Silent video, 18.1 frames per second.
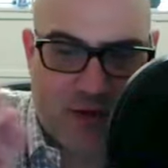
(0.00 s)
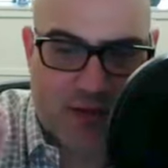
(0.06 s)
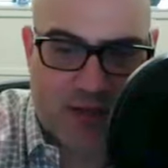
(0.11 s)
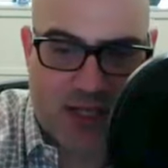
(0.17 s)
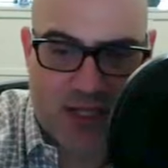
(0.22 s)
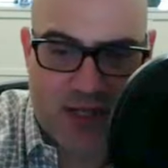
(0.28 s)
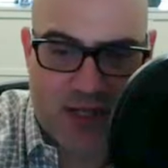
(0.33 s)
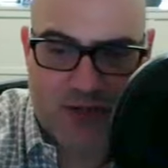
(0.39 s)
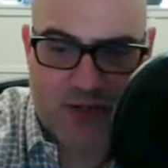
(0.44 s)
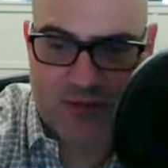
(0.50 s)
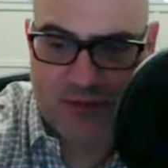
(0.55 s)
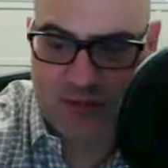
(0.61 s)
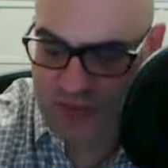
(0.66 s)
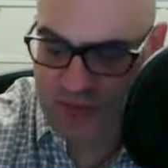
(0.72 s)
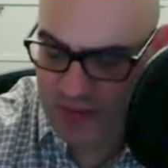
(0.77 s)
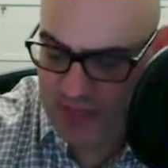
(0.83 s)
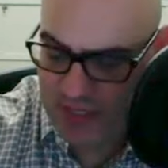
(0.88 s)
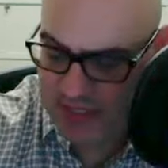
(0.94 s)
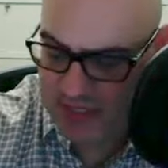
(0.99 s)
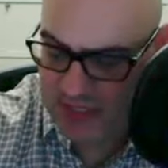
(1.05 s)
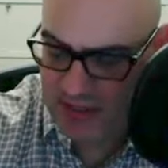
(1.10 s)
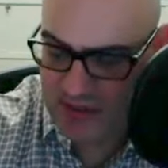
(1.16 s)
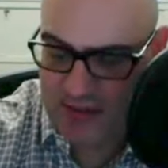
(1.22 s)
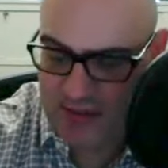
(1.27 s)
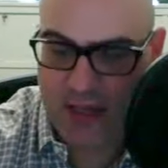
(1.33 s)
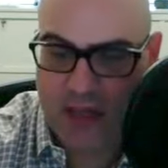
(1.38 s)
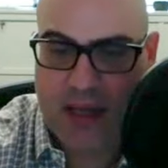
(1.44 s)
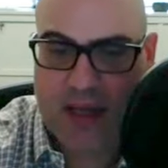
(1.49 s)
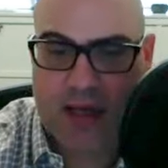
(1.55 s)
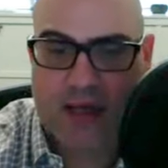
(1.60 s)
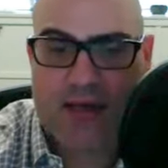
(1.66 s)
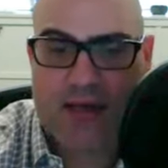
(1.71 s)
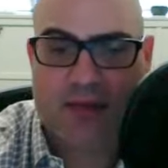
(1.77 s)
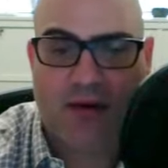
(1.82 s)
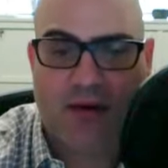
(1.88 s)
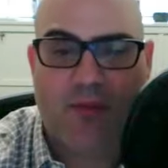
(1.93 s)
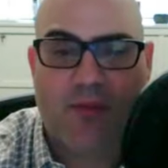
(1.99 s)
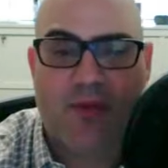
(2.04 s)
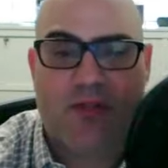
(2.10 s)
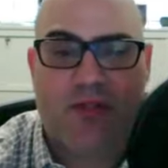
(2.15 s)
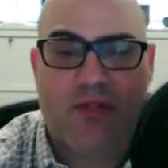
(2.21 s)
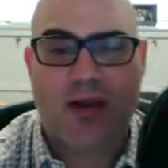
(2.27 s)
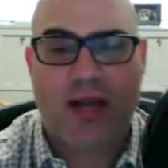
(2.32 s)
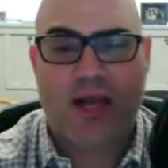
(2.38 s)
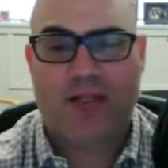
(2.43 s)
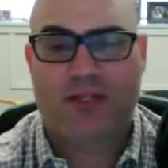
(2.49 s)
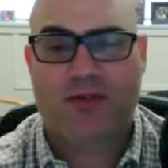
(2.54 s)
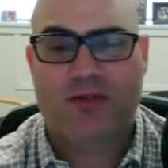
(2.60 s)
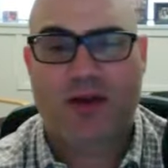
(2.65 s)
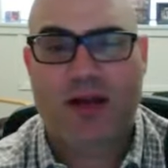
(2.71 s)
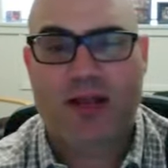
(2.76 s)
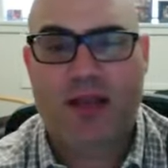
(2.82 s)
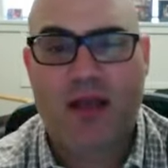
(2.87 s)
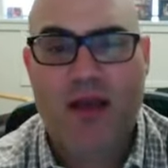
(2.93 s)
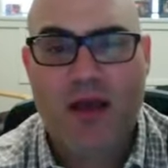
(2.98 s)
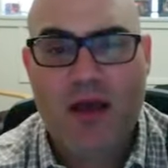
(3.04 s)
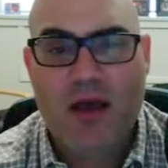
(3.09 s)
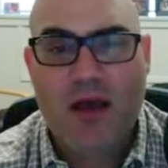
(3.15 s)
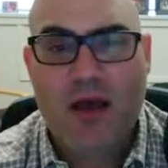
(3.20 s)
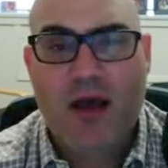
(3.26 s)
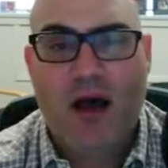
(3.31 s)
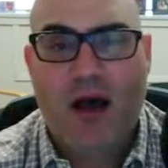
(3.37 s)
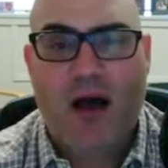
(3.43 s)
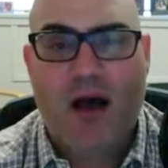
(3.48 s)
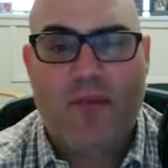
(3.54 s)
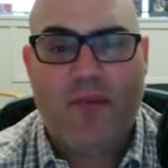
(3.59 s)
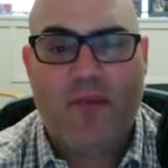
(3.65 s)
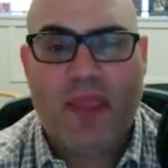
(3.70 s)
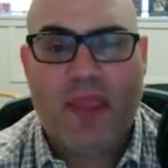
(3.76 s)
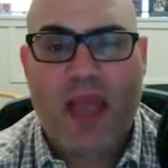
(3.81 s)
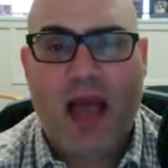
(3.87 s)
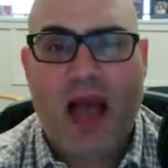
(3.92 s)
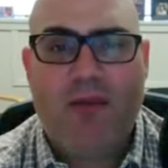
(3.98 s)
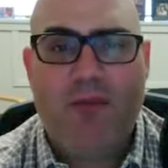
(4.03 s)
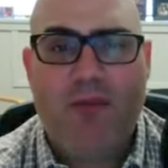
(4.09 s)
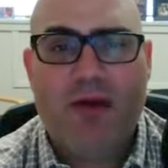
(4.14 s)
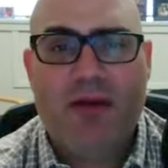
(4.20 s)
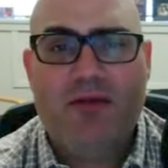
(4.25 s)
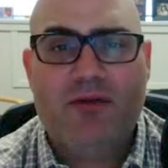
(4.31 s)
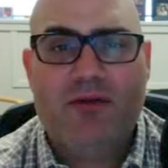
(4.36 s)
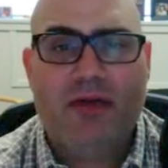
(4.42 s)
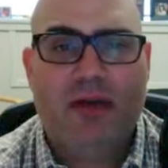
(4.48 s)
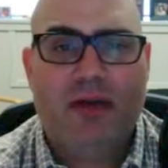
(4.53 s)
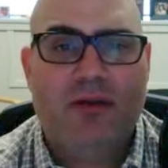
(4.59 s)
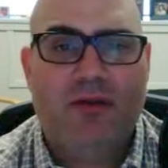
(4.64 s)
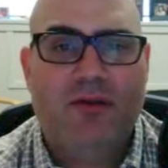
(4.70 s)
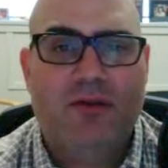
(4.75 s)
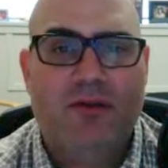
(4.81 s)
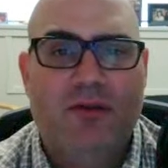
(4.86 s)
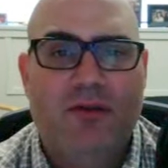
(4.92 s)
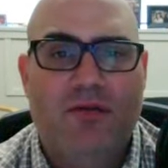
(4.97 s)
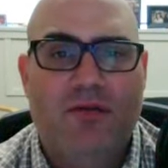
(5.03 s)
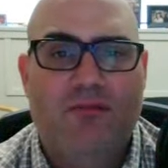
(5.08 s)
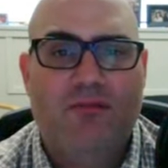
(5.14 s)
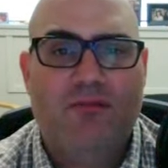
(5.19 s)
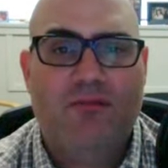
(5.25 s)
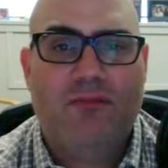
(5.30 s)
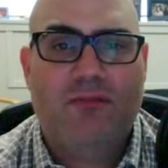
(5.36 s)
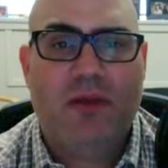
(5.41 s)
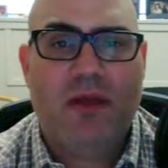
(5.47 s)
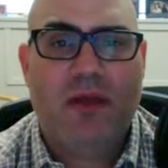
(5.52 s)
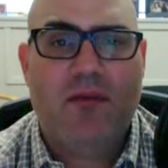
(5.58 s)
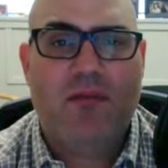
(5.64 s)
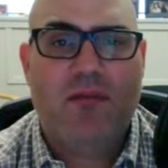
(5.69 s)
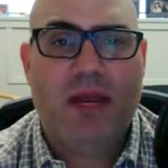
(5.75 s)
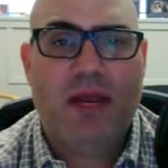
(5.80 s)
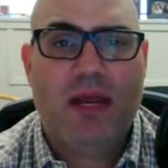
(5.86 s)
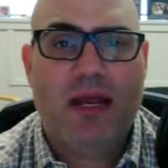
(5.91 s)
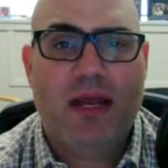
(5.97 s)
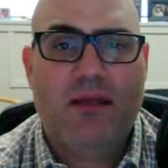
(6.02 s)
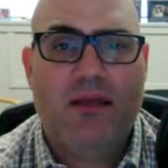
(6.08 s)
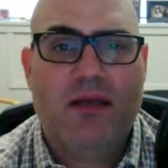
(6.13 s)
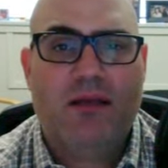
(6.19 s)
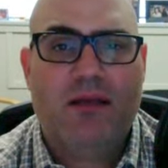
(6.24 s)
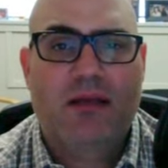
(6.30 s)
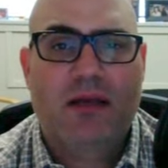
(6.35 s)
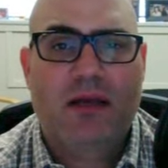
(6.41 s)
that you squeeze and click and sort of build your hand strength. I would use those in meetings